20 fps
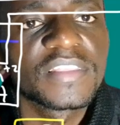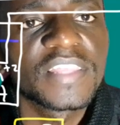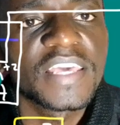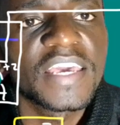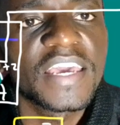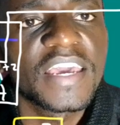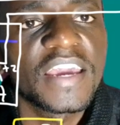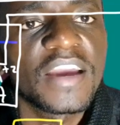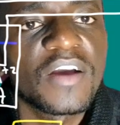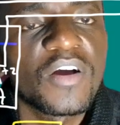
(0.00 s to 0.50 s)

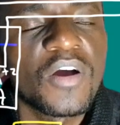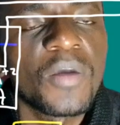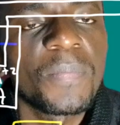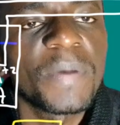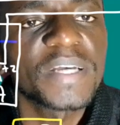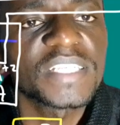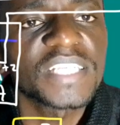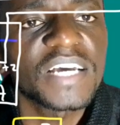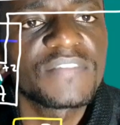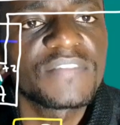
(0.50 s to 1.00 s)
the
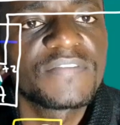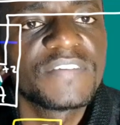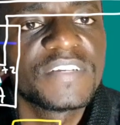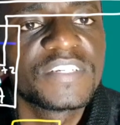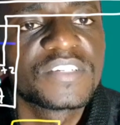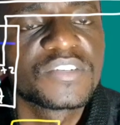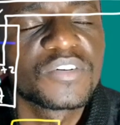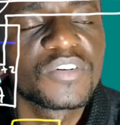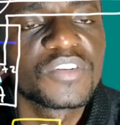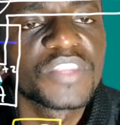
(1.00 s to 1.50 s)
copper
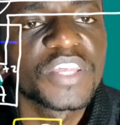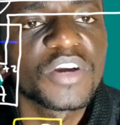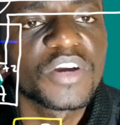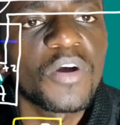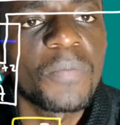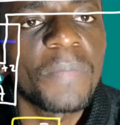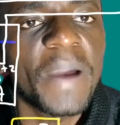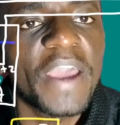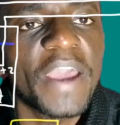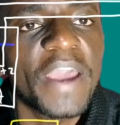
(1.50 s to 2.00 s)
sulfate or the
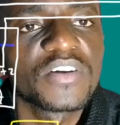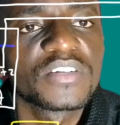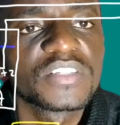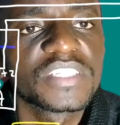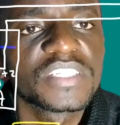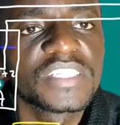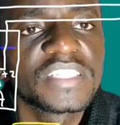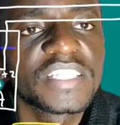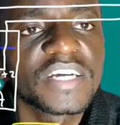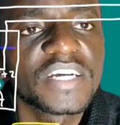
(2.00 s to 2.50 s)
copper
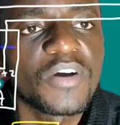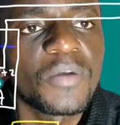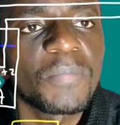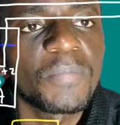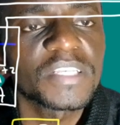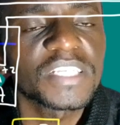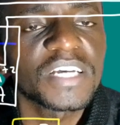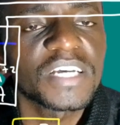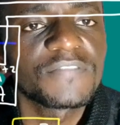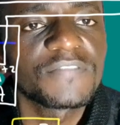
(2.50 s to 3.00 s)
ions in the
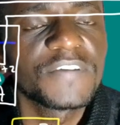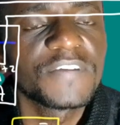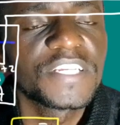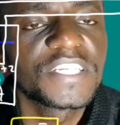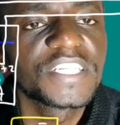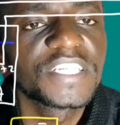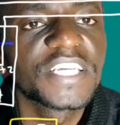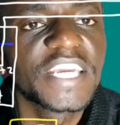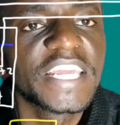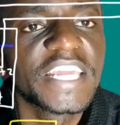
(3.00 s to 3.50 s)
copper
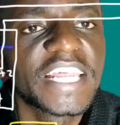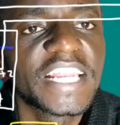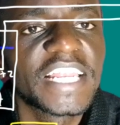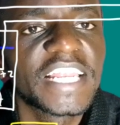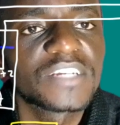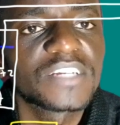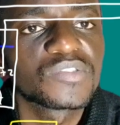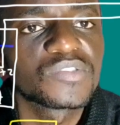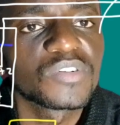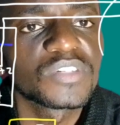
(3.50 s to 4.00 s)
sulfate gain
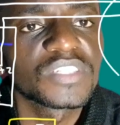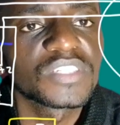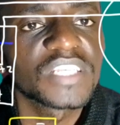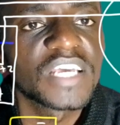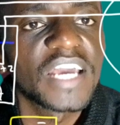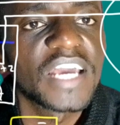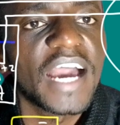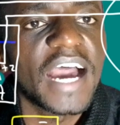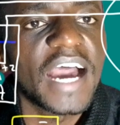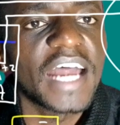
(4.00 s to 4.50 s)
electrons
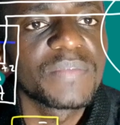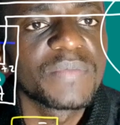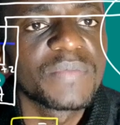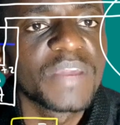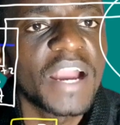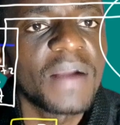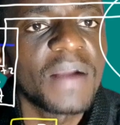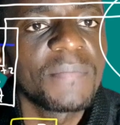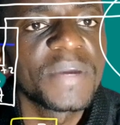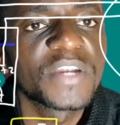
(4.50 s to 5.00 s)
and
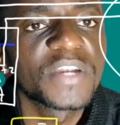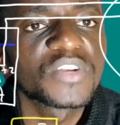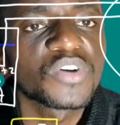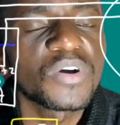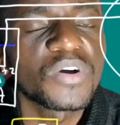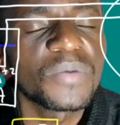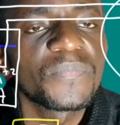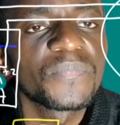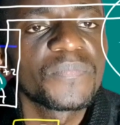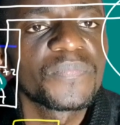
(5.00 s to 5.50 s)
become
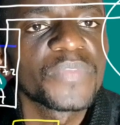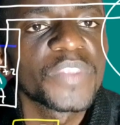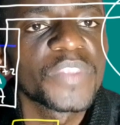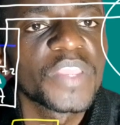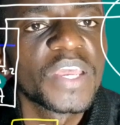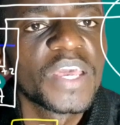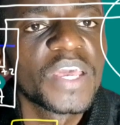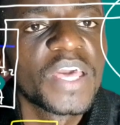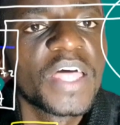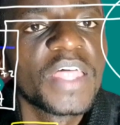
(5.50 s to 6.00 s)
metal,
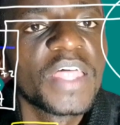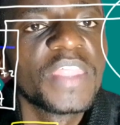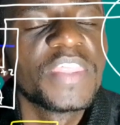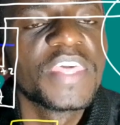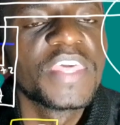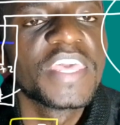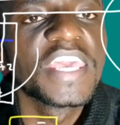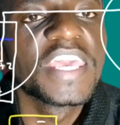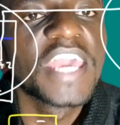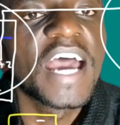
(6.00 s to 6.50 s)

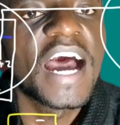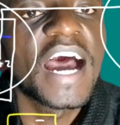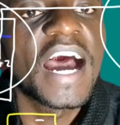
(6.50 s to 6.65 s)
they